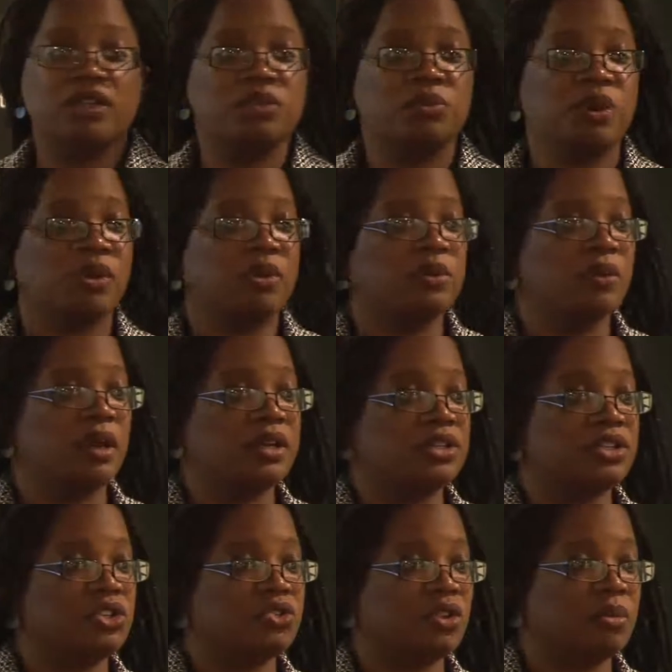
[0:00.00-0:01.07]
is where we run
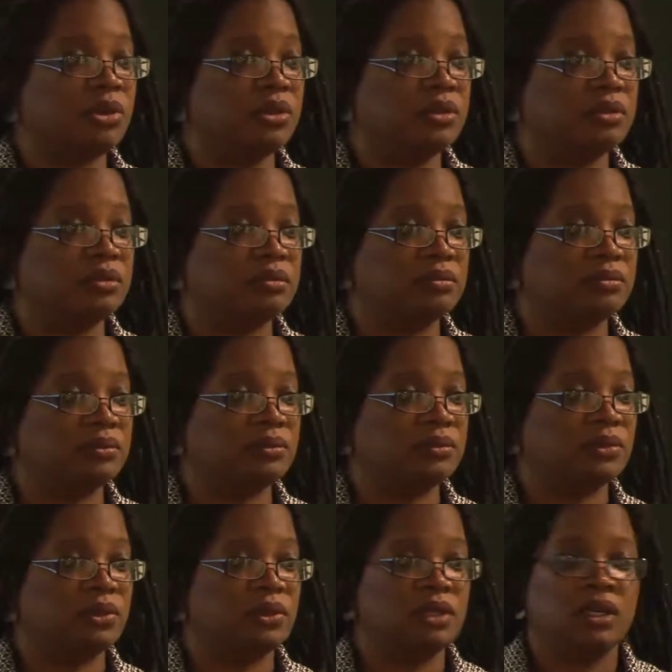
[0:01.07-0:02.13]
into trouble.
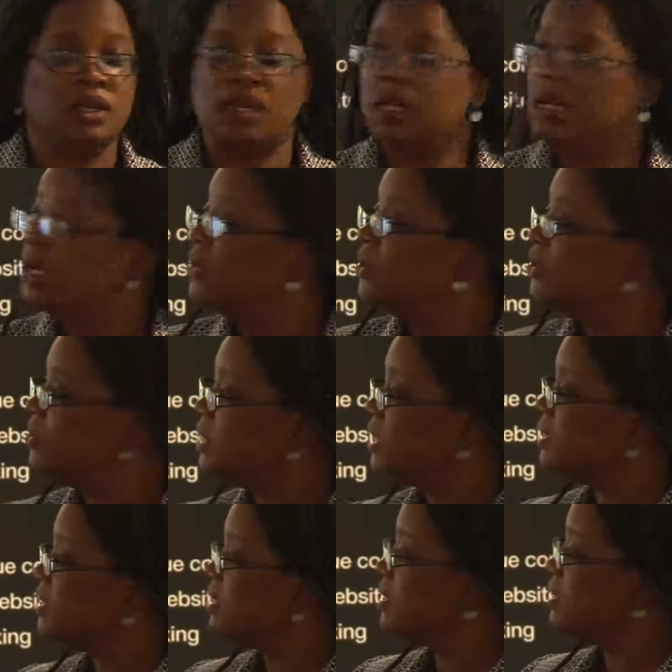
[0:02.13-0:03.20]
Who
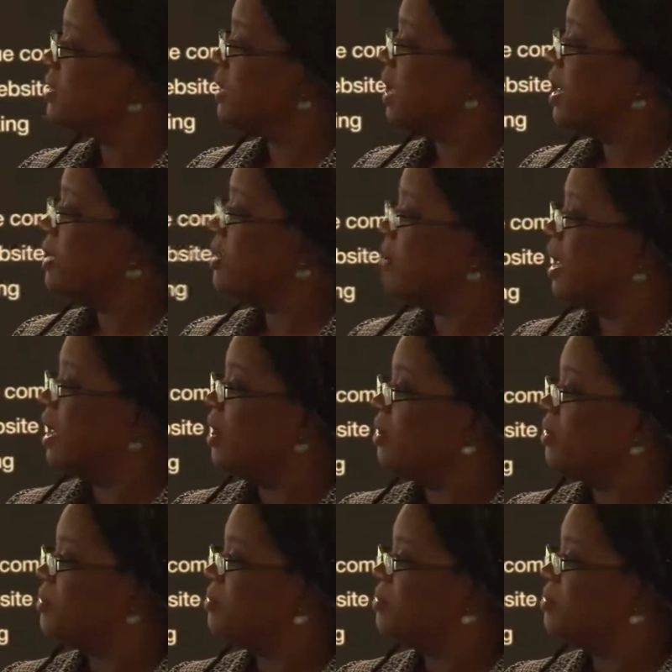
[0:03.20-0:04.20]
gets to decide about